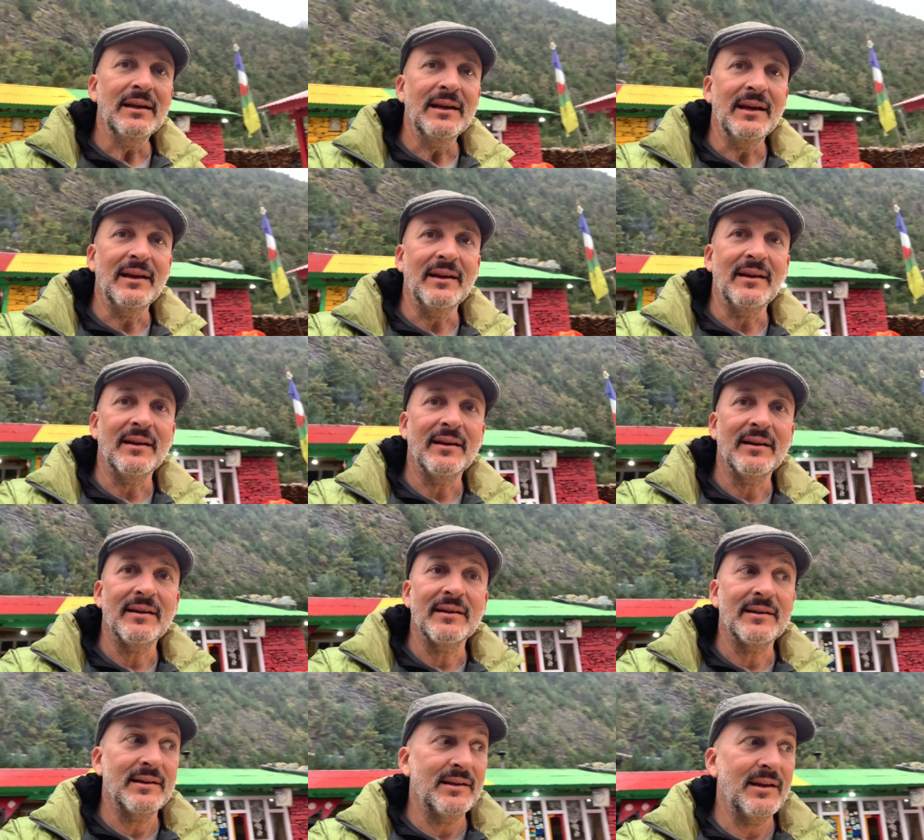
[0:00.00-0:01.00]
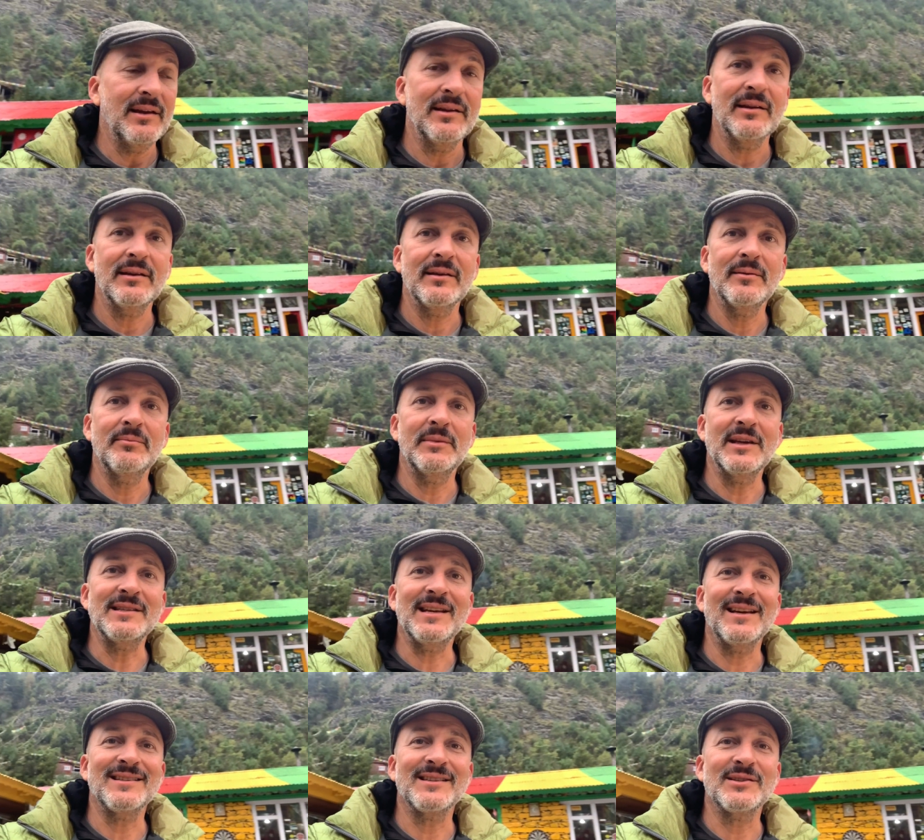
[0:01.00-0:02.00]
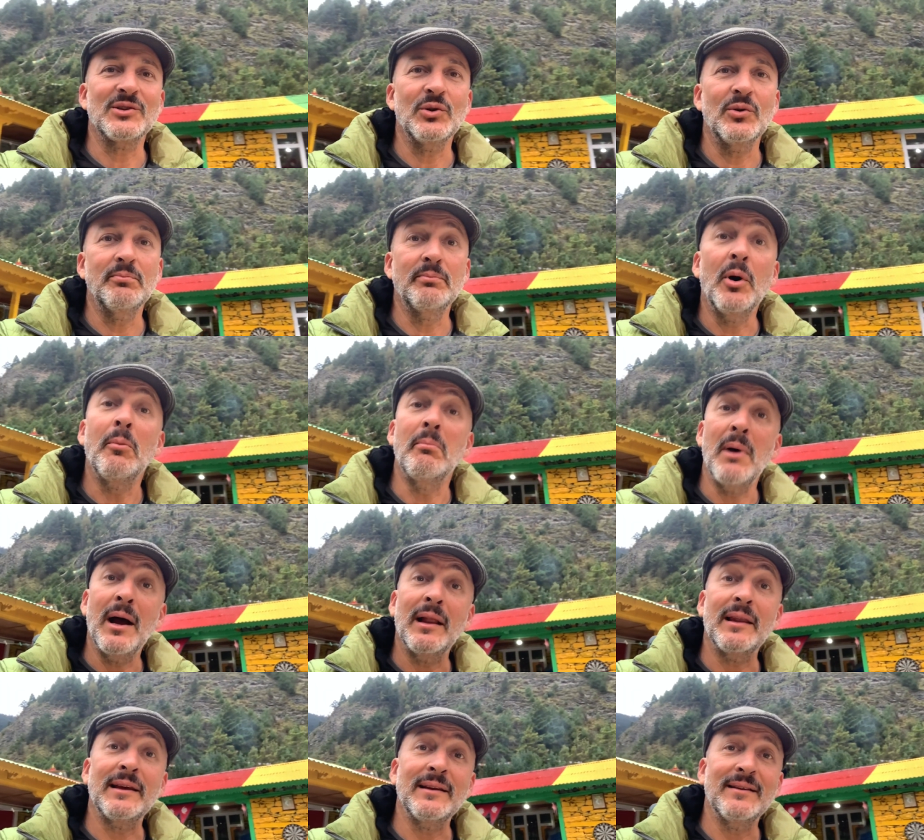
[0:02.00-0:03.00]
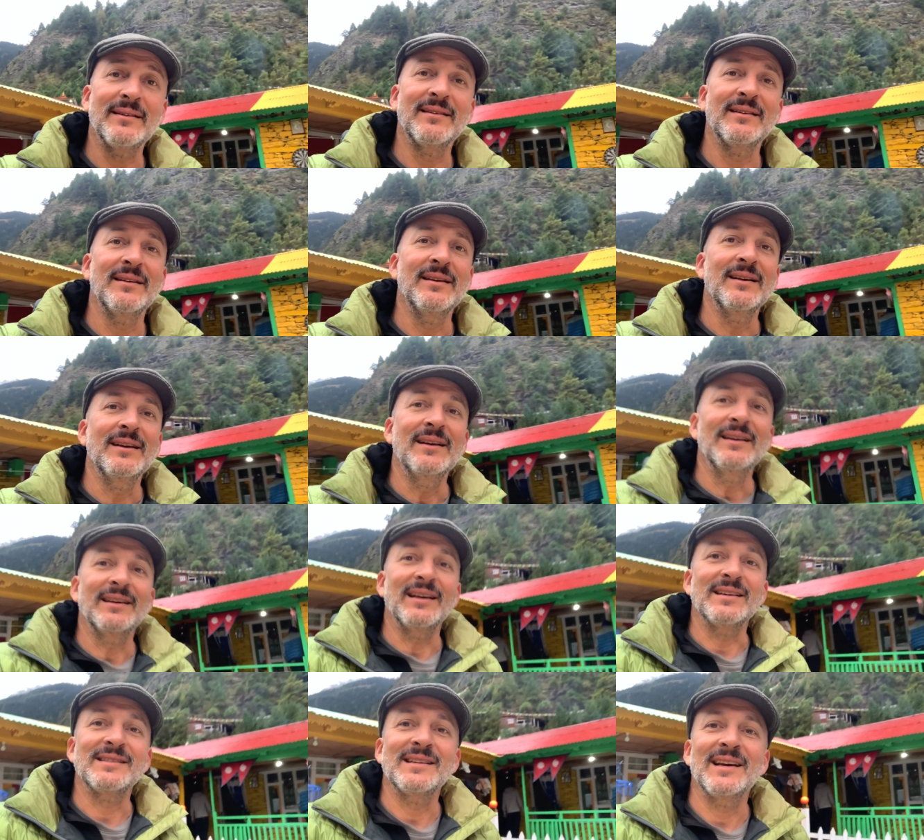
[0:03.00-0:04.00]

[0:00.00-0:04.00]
And uh, yeah, the guest house is called Bob Marley Guest